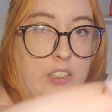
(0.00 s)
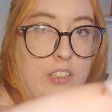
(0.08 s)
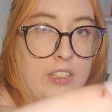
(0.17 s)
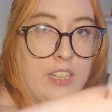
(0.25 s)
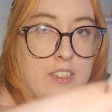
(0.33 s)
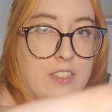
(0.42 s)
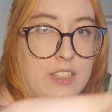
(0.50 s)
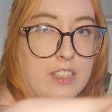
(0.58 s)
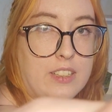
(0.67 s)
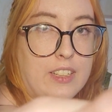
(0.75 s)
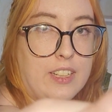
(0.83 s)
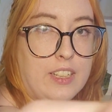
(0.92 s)
you can see
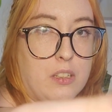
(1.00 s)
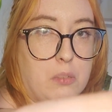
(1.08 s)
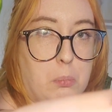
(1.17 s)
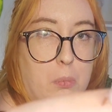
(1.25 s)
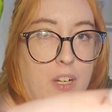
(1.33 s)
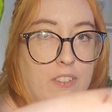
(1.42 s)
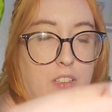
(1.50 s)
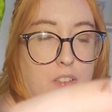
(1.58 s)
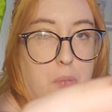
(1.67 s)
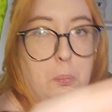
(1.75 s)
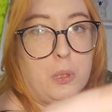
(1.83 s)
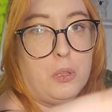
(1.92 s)
that they have a
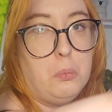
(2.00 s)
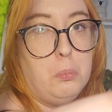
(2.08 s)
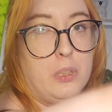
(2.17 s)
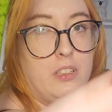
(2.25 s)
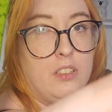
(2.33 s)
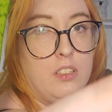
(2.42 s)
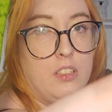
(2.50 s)
little bulb.